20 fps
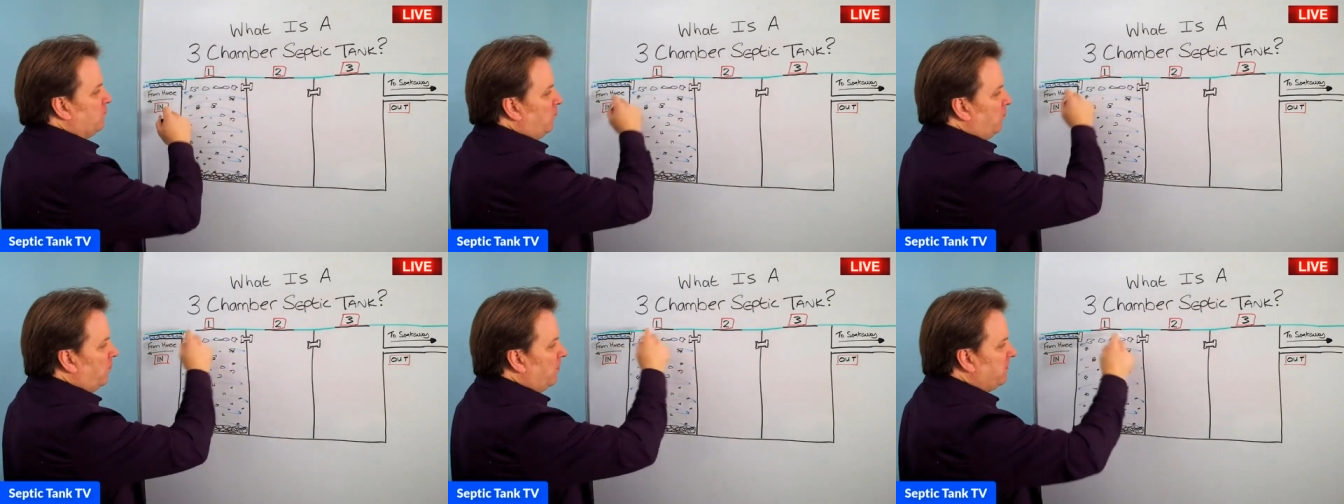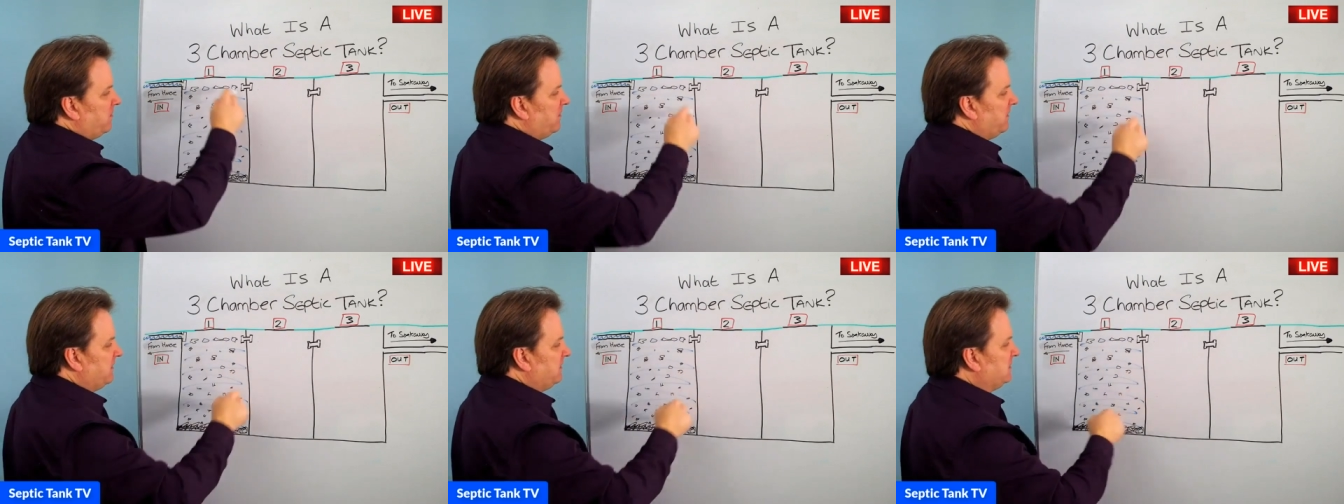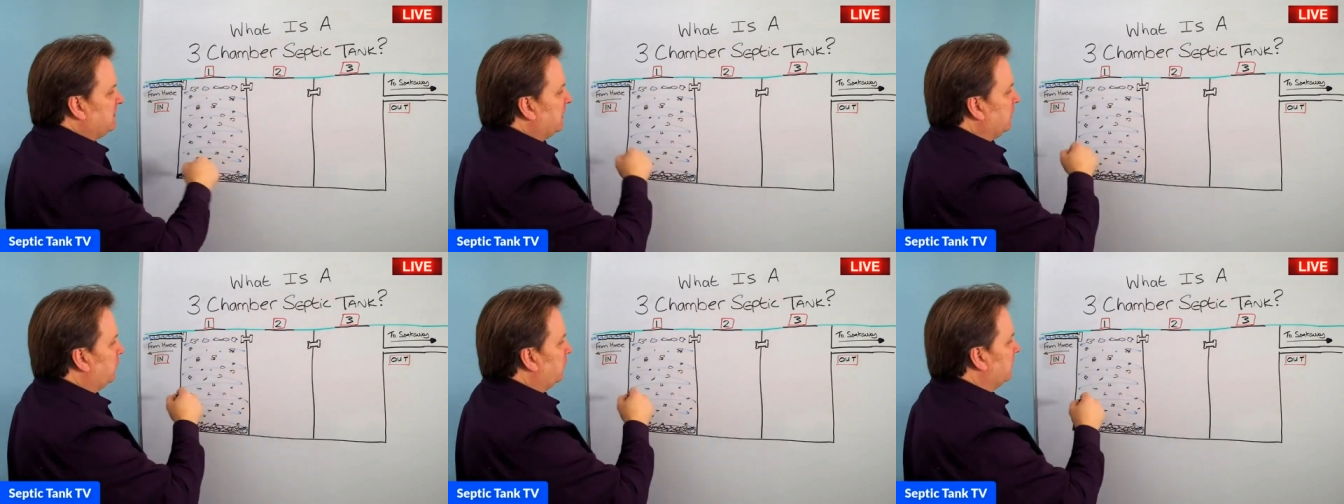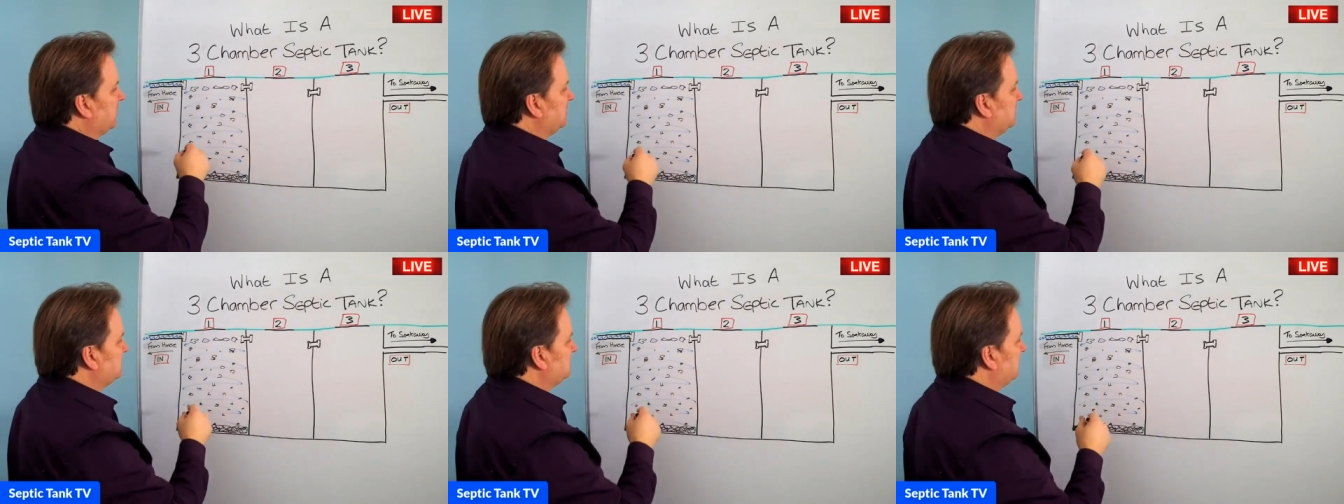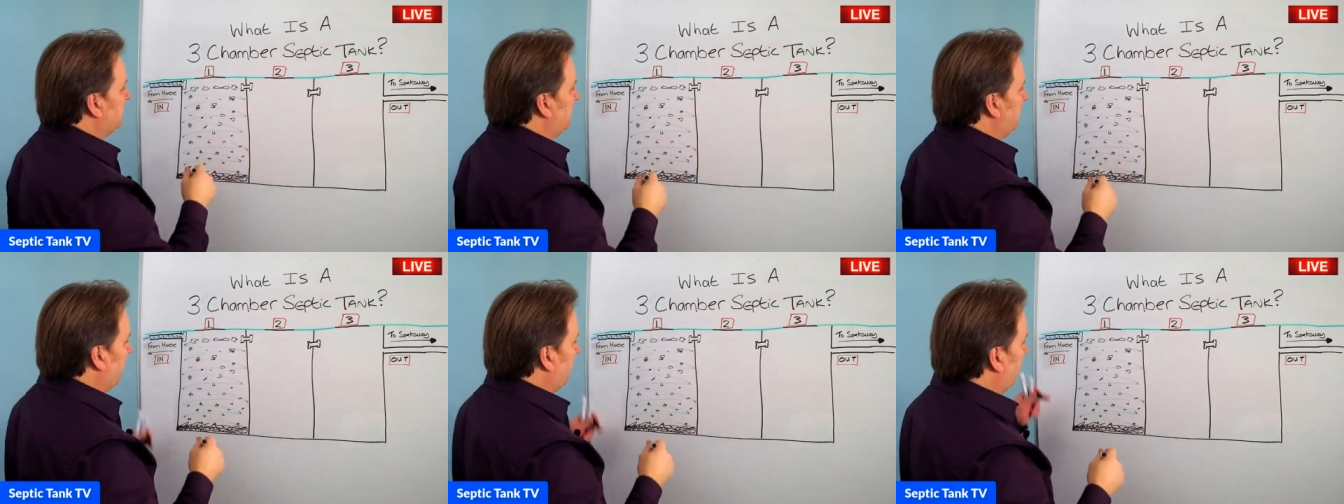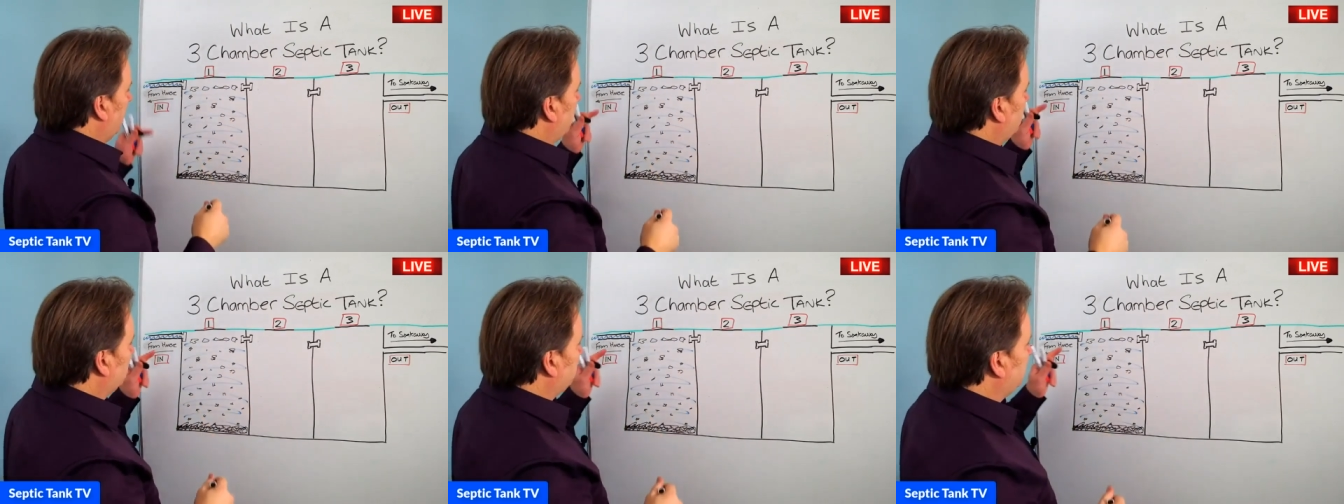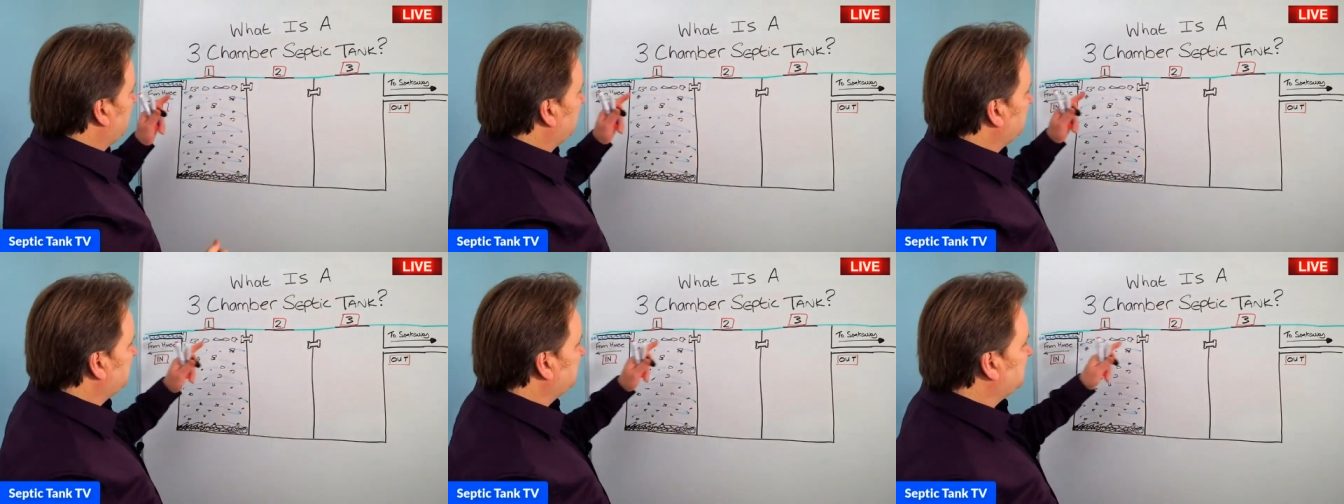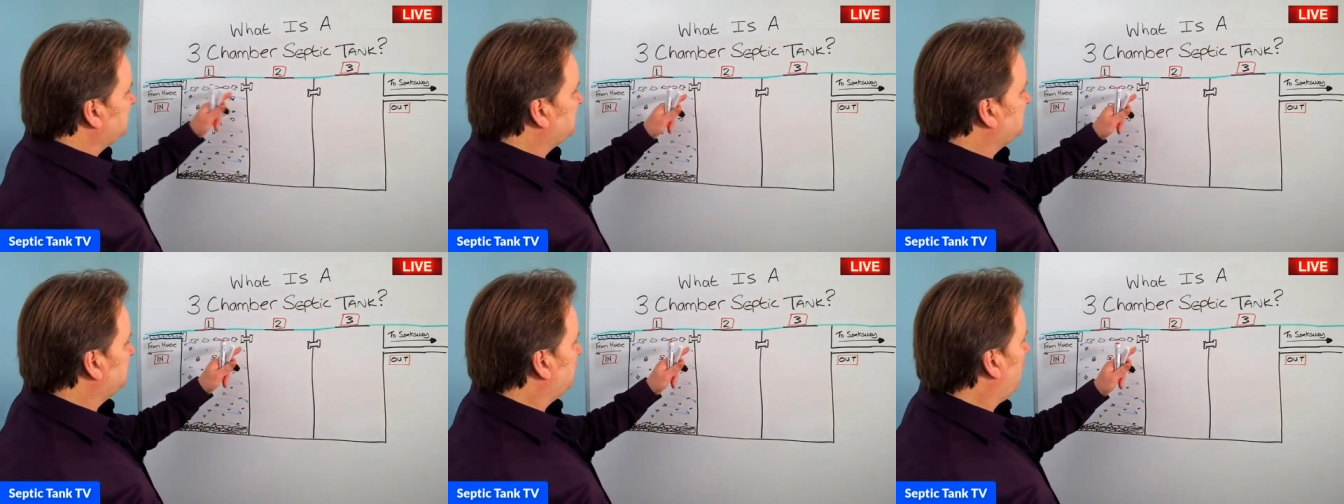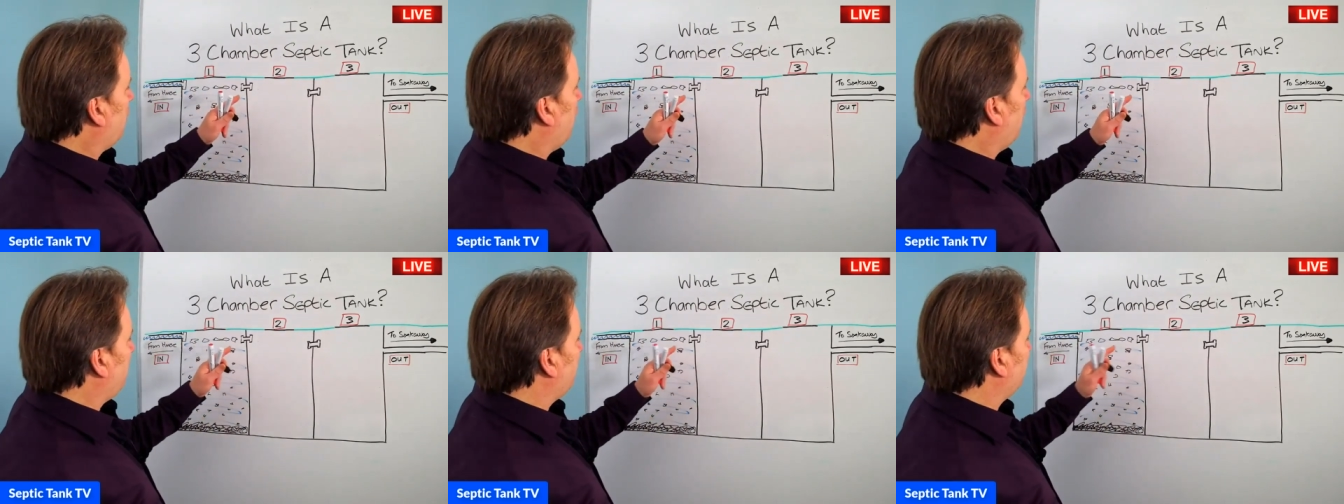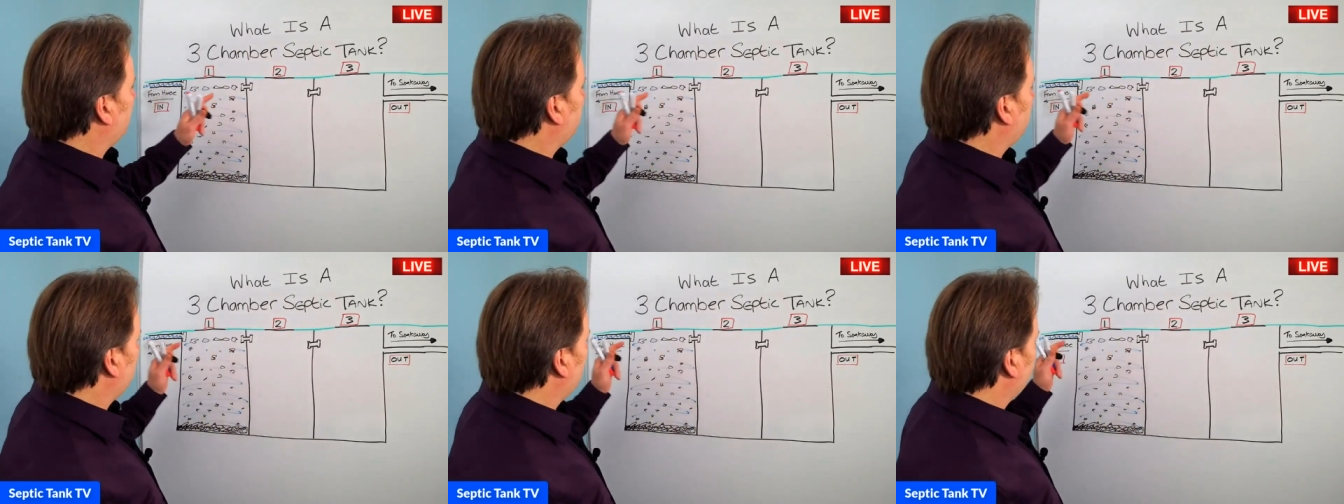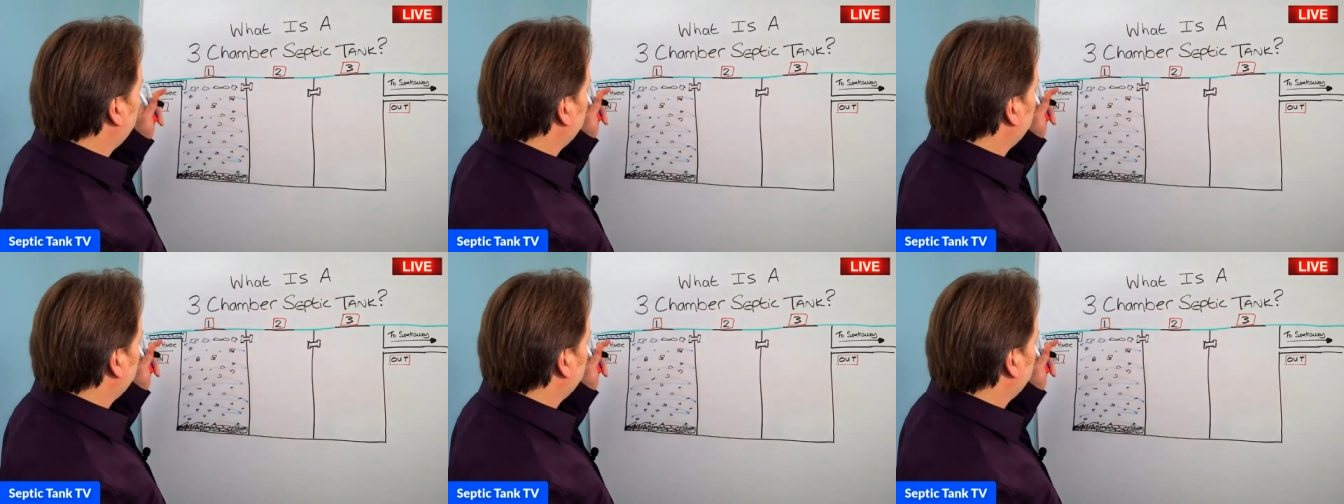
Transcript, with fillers: what they do is they stop,